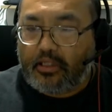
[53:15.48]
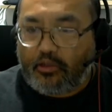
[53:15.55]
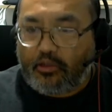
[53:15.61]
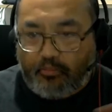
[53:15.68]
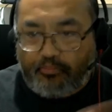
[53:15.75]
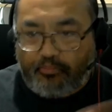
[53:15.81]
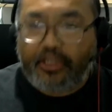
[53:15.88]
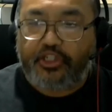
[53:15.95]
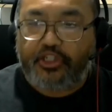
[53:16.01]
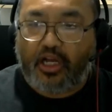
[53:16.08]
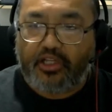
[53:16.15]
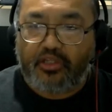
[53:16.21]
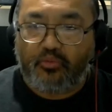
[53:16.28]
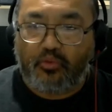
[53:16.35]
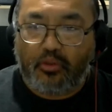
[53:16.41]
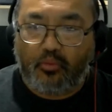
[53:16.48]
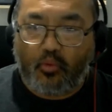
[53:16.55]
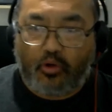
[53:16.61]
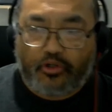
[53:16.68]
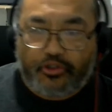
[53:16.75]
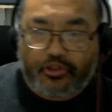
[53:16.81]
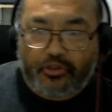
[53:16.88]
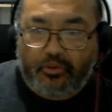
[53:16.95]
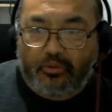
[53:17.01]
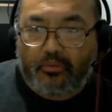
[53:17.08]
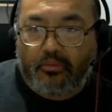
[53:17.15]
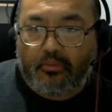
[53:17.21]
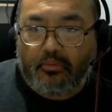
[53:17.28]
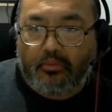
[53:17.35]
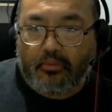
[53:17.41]
They were big shots in World War II.
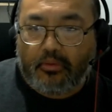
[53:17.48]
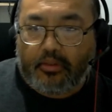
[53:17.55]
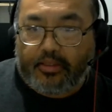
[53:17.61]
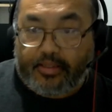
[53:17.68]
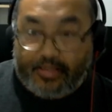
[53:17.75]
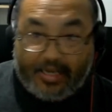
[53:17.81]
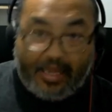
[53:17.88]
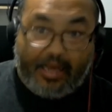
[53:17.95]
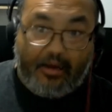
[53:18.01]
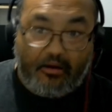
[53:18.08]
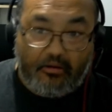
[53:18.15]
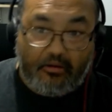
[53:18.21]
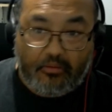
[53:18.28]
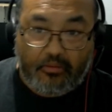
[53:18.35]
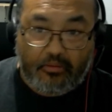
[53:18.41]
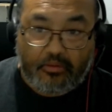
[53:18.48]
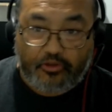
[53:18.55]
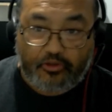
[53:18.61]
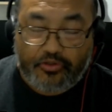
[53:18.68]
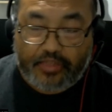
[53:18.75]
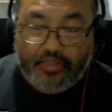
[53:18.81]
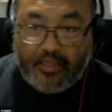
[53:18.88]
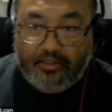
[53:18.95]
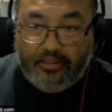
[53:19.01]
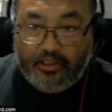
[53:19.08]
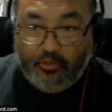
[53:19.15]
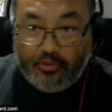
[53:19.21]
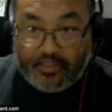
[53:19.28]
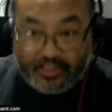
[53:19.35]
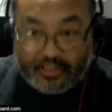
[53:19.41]
Now, turns out that
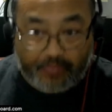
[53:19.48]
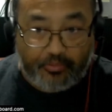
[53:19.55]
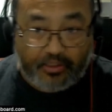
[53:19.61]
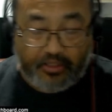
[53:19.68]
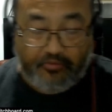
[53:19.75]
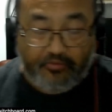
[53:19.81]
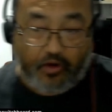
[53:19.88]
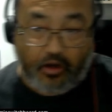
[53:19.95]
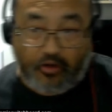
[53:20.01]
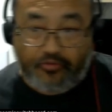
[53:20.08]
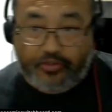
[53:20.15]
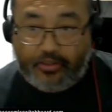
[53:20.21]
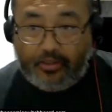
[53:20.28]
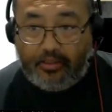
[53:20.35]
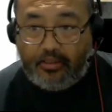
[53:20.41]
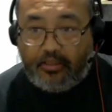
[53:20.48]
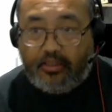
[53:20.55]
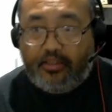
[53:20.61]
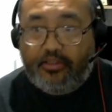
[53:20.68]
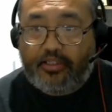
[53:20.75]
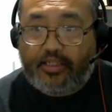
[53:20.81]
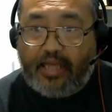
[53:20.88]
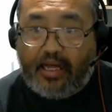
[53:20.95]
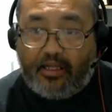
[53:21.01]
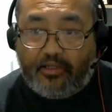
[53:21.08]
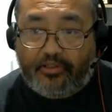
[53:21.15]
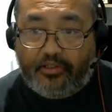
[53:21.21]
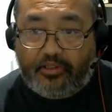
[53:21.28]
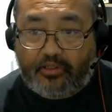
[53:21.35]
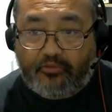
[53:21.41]
they were deeply involved in the
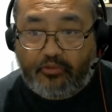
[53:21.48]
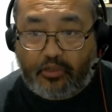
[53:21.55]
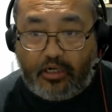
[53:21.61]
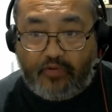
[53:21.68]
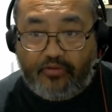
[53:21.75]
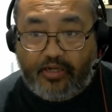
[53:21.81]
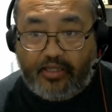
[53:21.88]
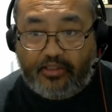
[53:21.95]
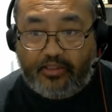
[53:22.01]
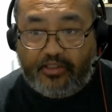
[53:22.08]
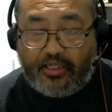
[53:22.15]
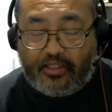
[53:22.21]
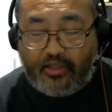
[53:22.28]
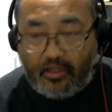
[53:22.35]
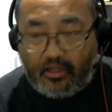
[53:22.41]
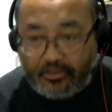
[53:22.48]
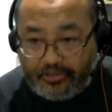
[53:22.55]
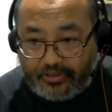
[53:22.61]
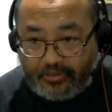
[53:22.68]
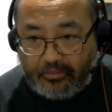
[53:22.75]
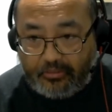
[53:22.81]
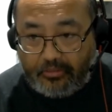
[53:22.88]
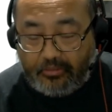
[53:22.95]
analysis of recovered alien technology.